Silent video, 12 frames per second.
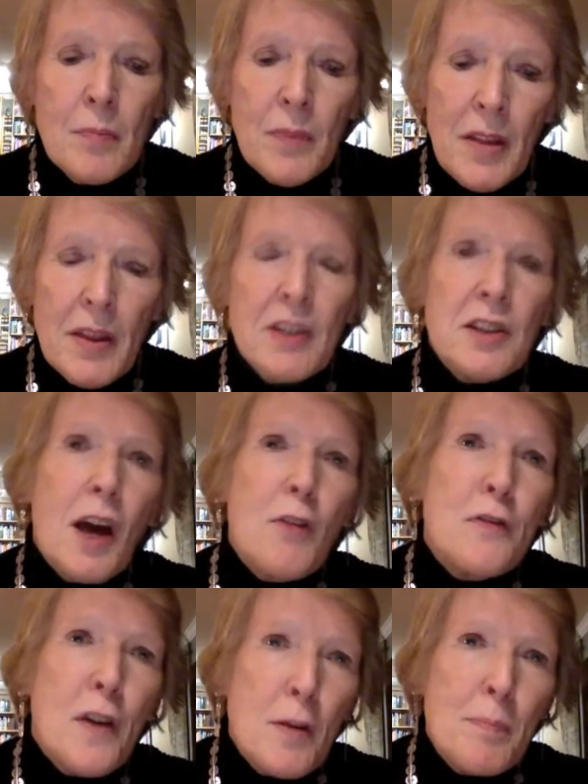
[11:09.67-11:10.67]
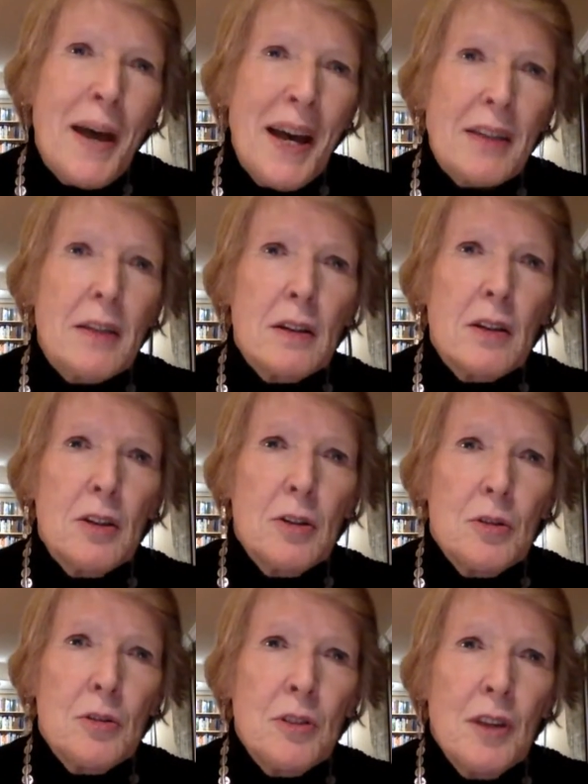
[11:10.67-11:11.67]
And that is how far back it
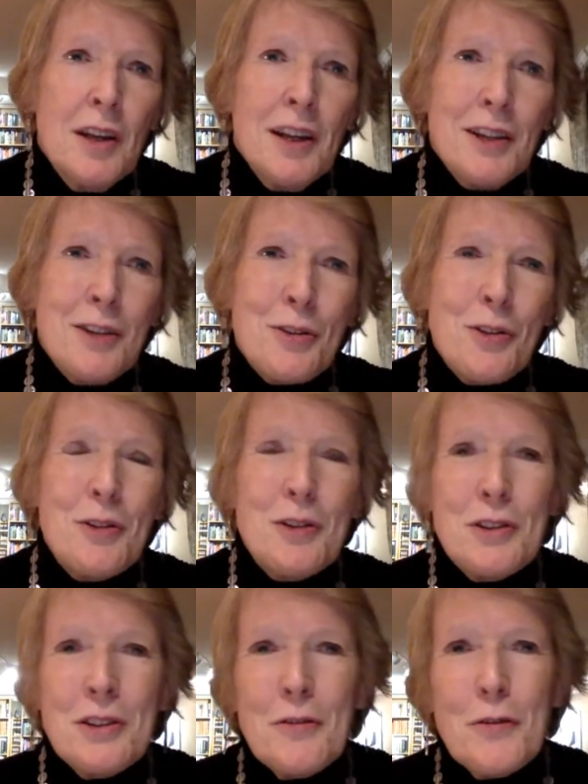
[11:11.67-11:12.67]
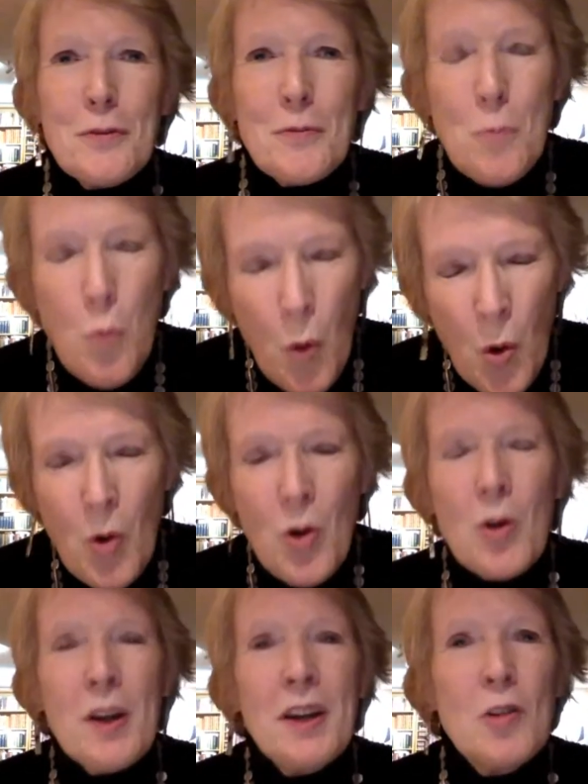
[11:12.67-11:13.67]
goes. You know, there is
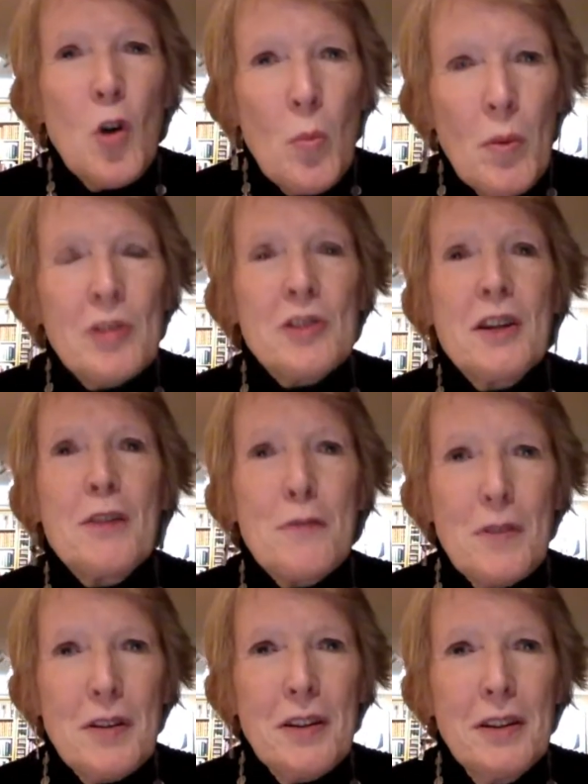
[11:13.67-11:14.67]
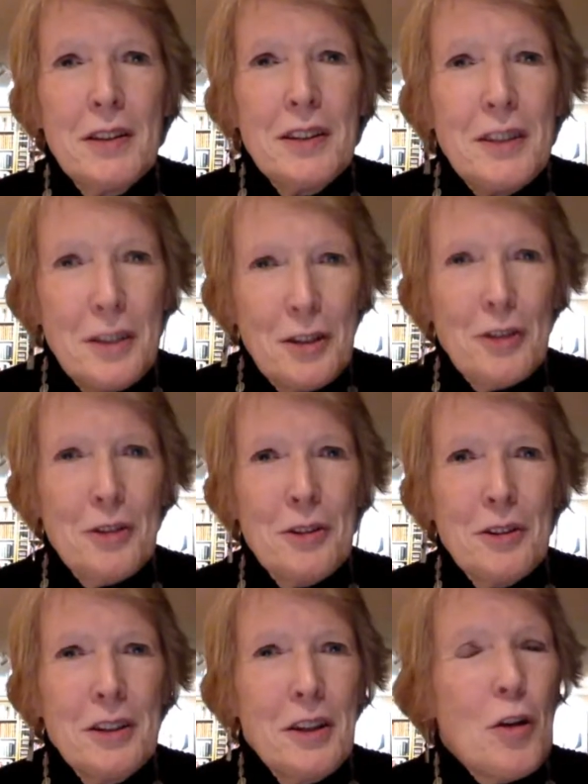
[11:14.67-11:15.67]
war in almost every year
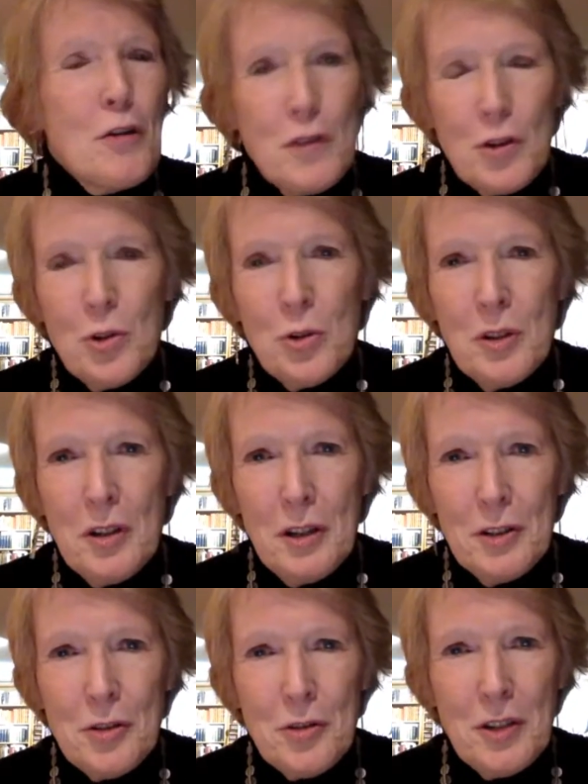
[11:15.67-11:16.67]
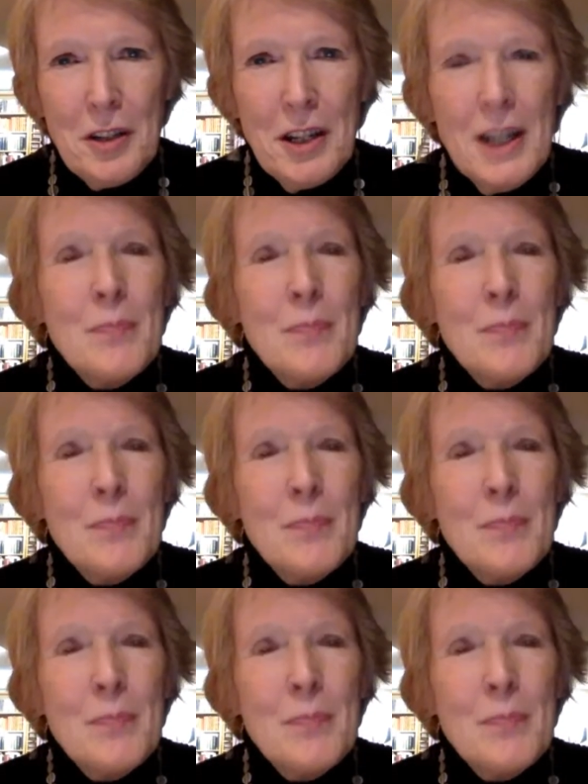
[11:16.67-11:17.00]
of recorded history.